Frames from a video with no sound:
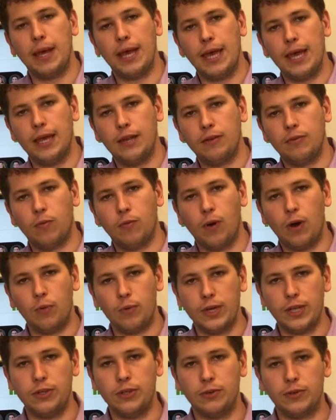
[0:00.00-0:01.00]
And what
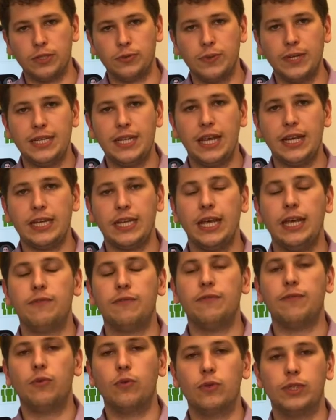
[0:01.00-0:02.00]
we do is we dedicate
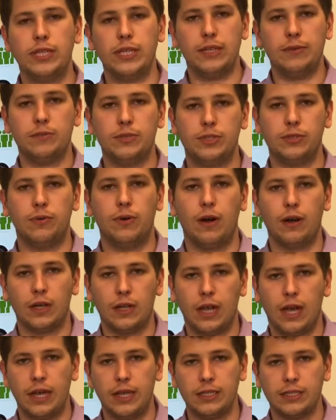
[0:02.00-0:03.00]
full teams to our
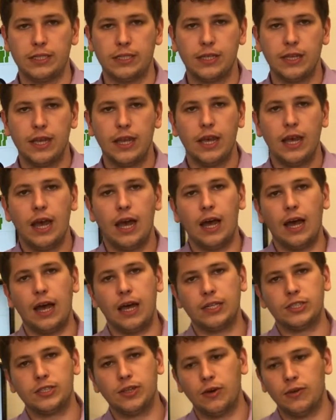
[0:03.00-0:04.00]
clients
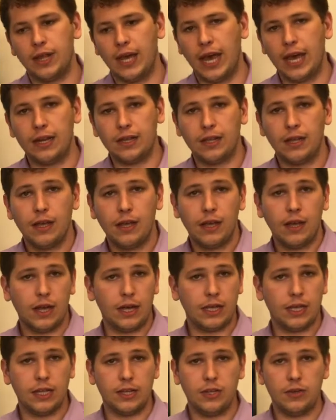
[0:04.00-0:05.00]
so that,
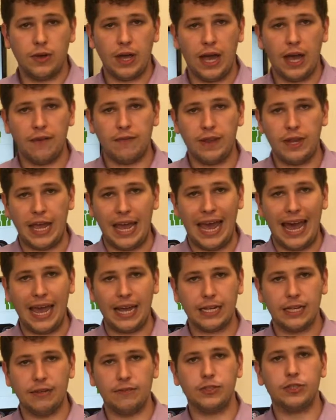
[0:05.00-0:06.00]
again, you have an
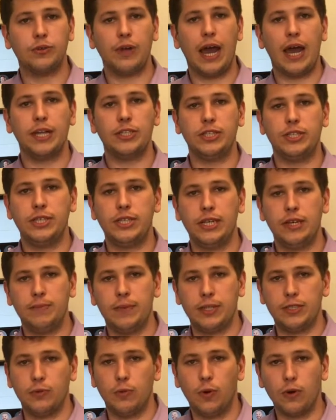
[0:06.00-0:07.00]
active strategy team
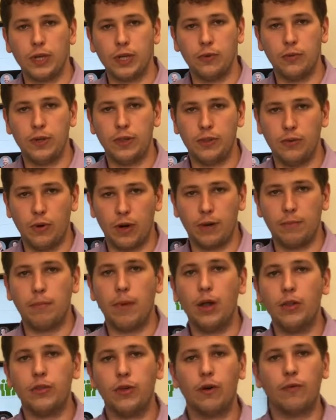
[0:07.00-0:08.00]
that's working with you on a
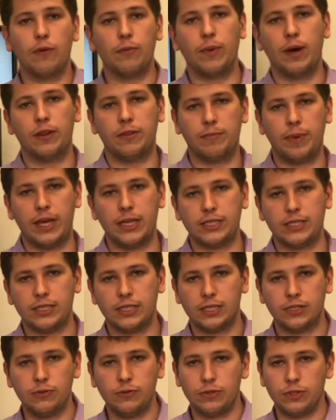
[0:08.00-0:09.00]
month-over-month
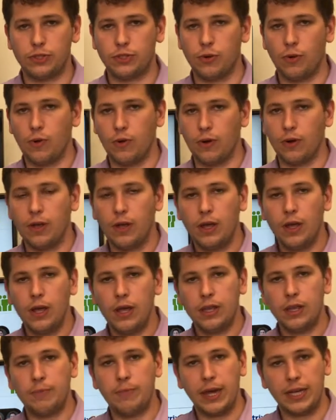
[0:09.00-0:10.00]
basis to ensure
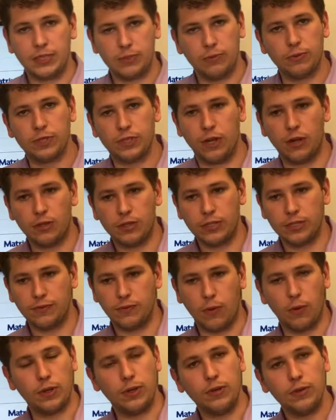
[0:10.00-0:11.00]
the best results
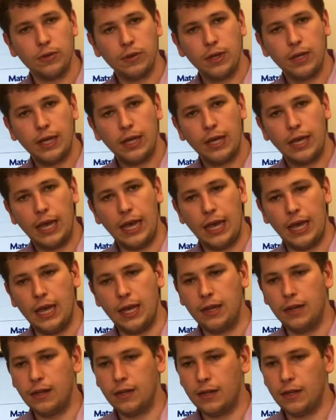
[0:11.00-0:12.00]
for you.
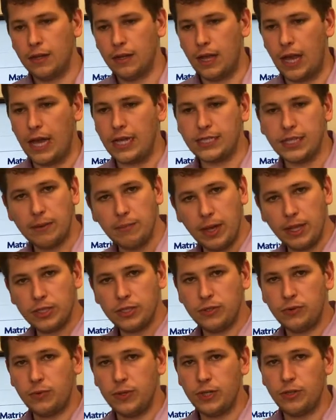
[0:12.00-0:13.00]
And as I
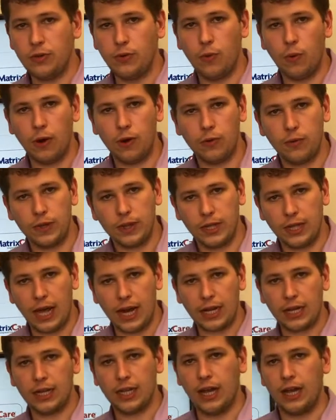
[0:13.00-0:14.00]
mentioned, we do work with a
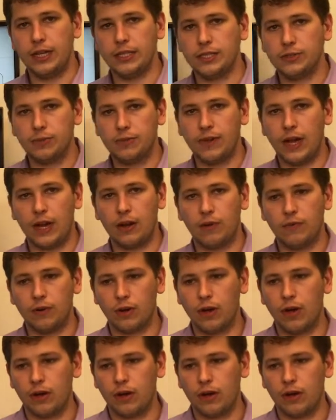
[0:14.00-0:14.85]
lot of clients. We've got over